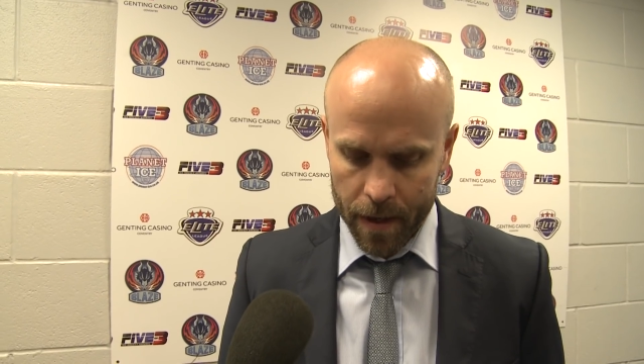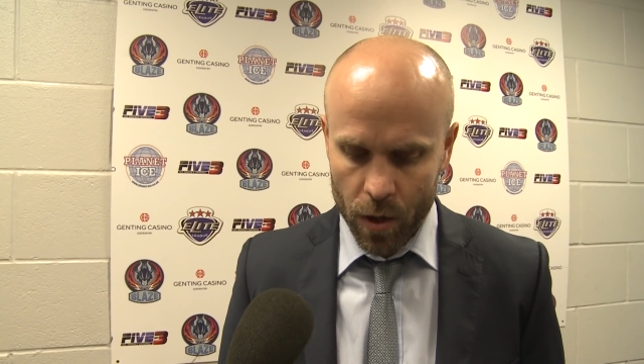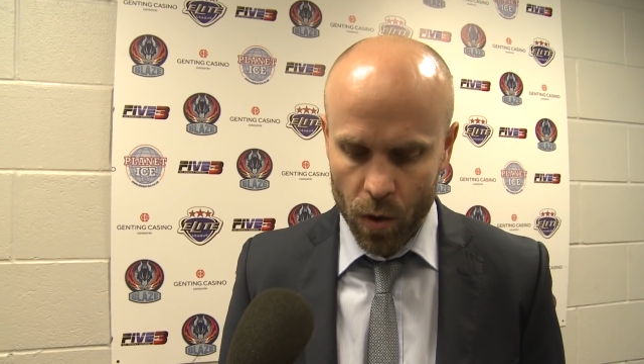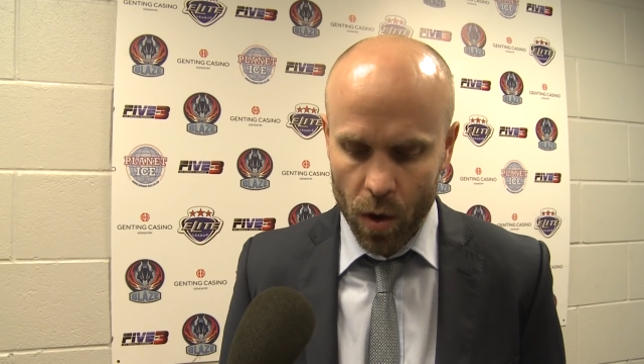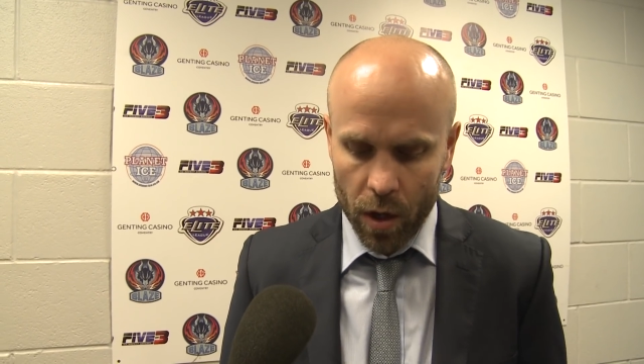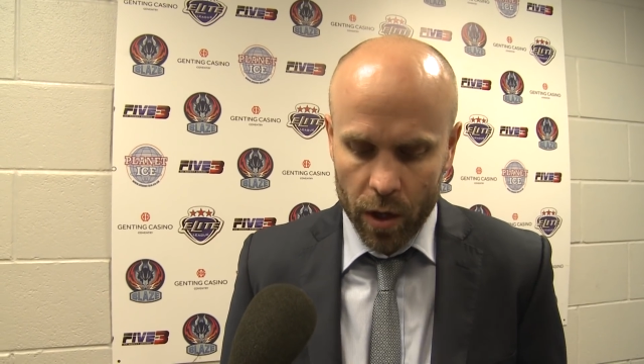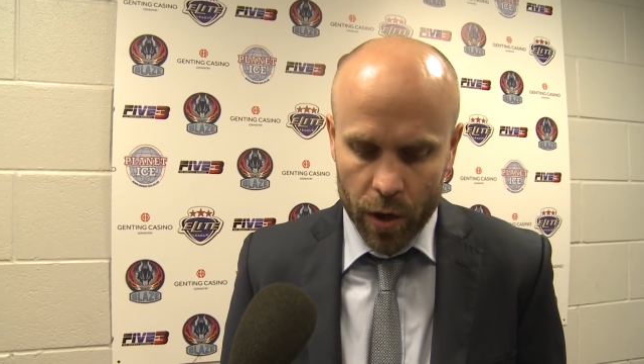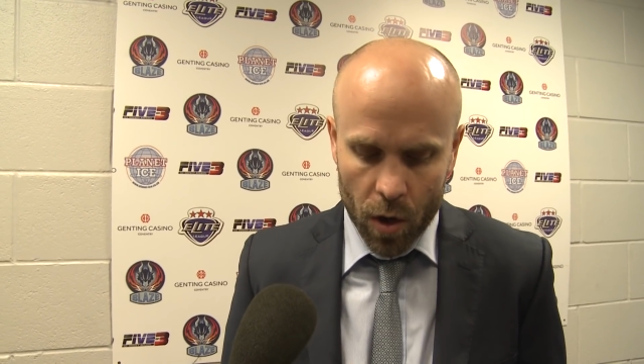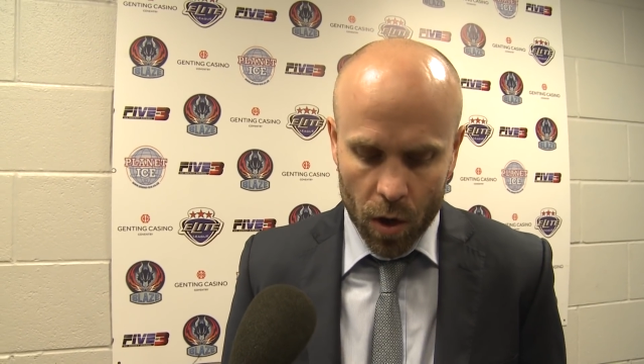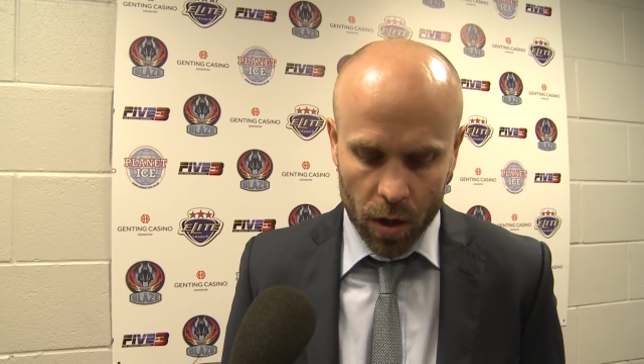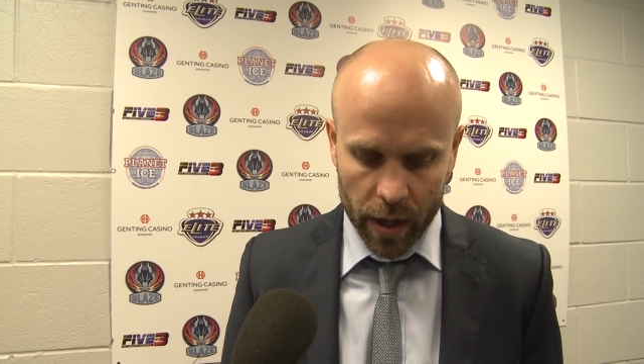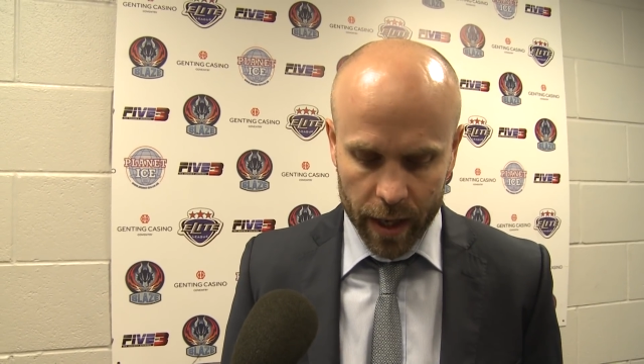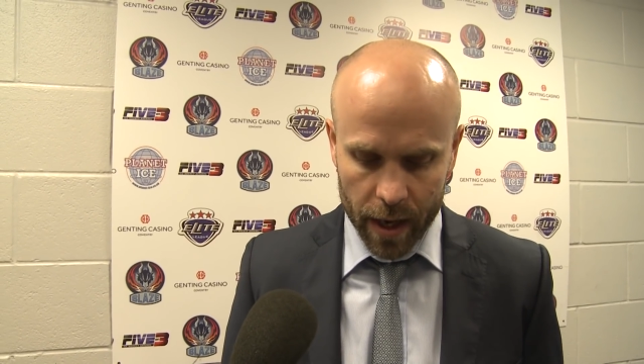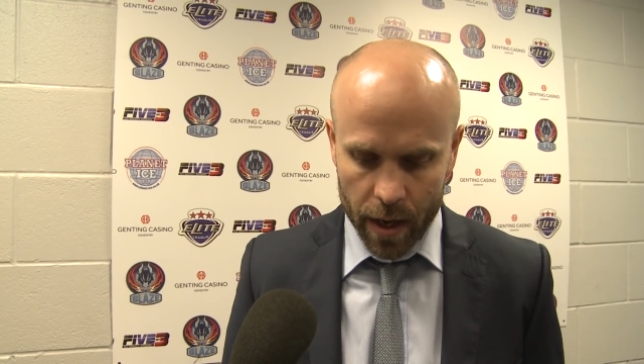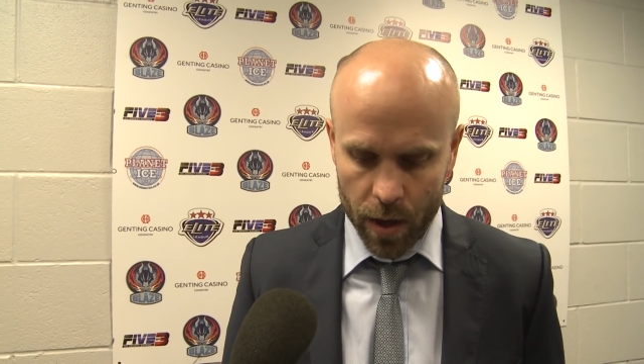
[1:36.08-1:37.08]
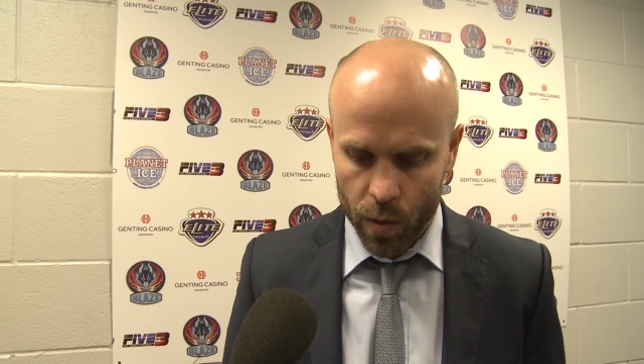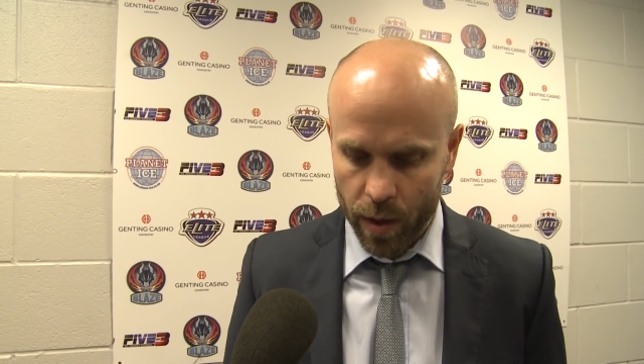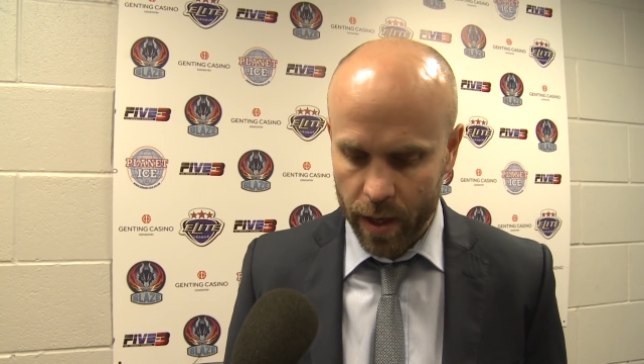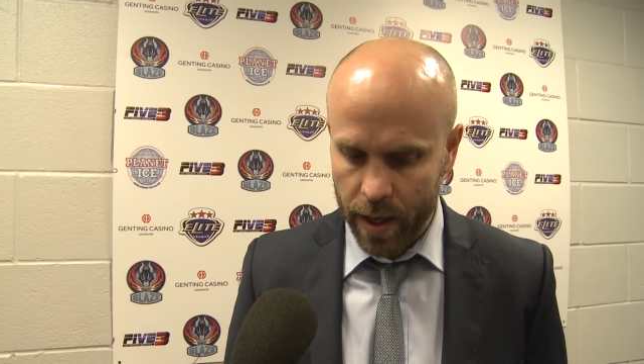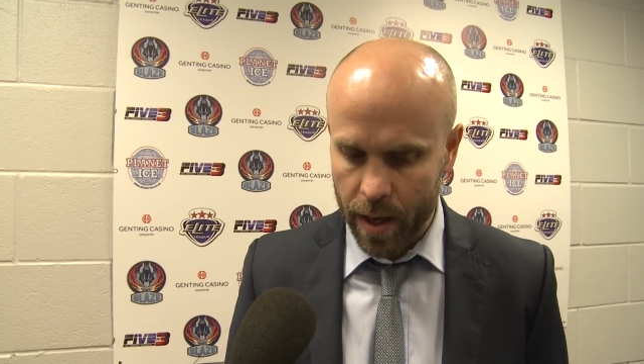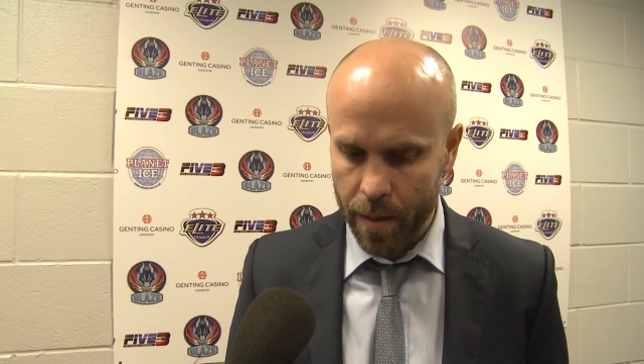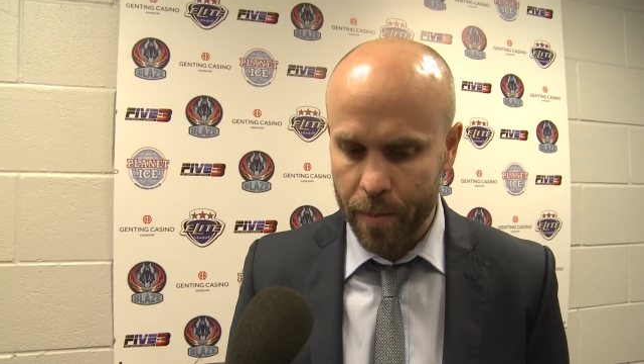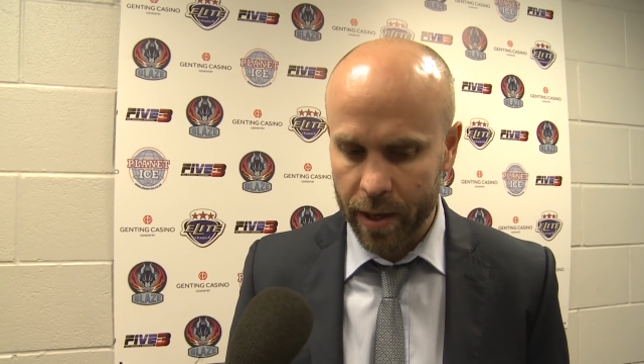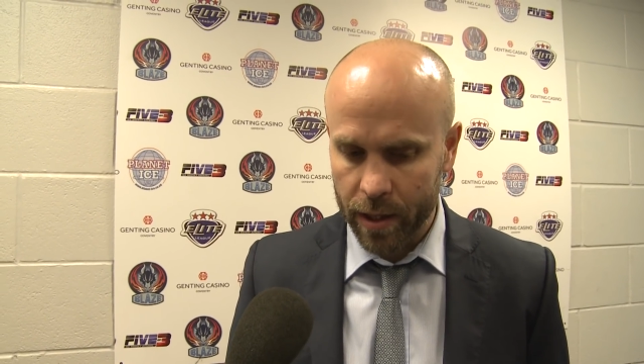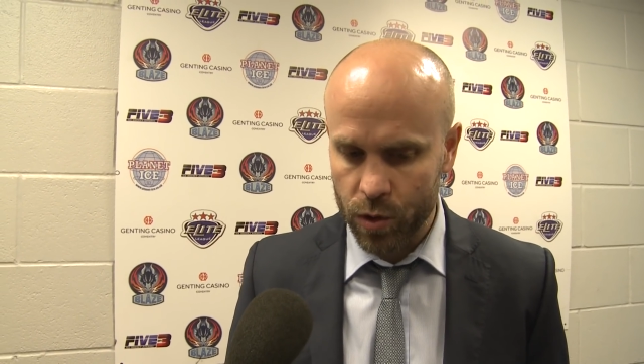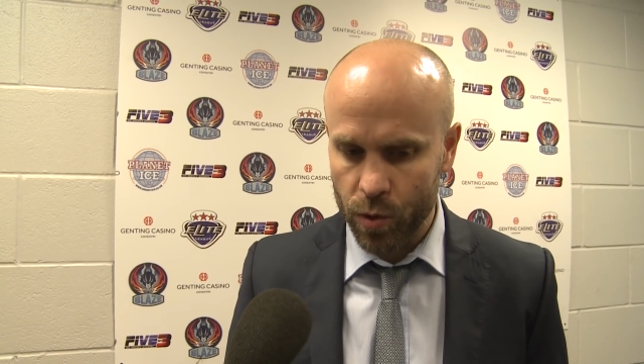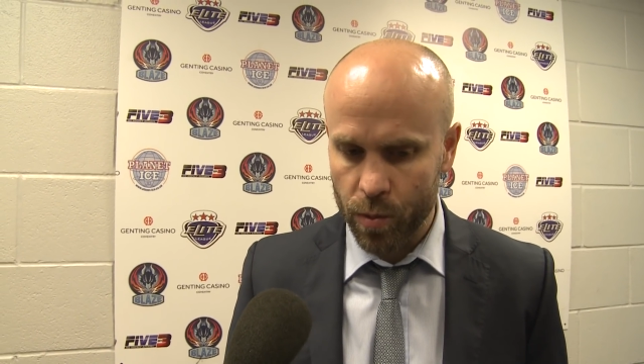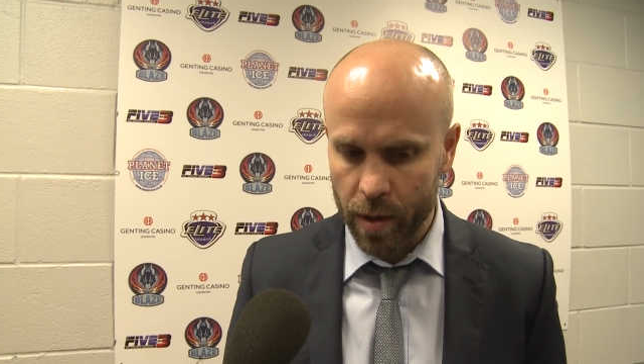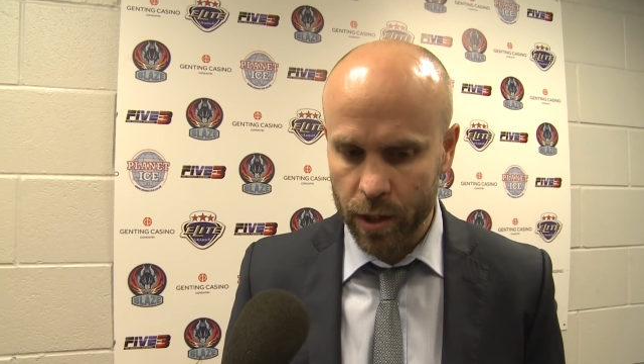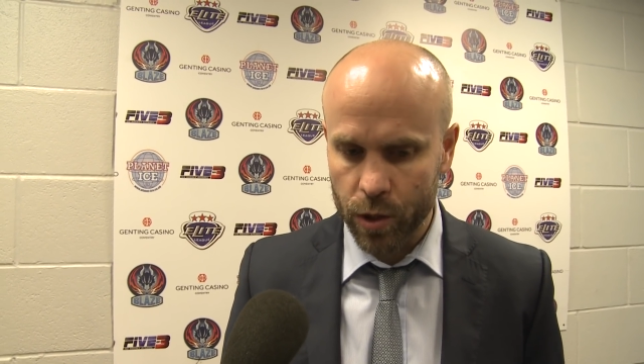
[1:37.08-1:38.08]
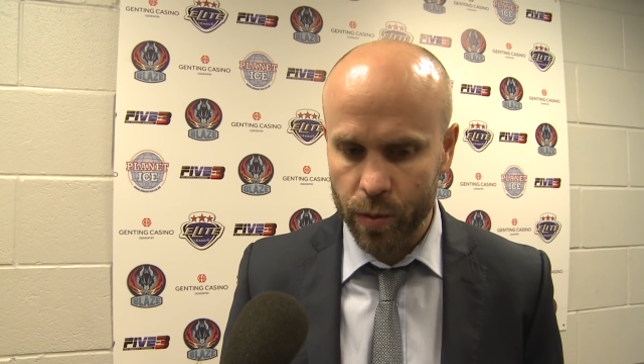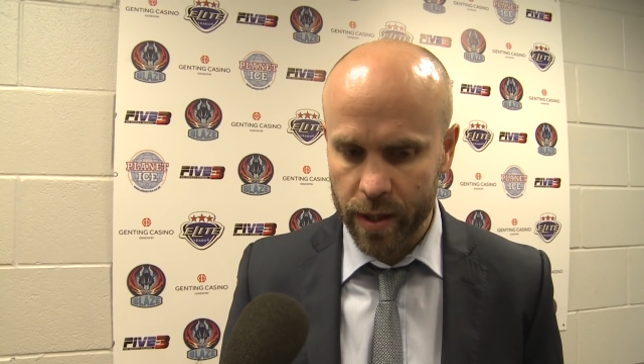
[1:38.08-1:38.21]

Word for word: you know, all in all, like, I don't want to nitpick too much.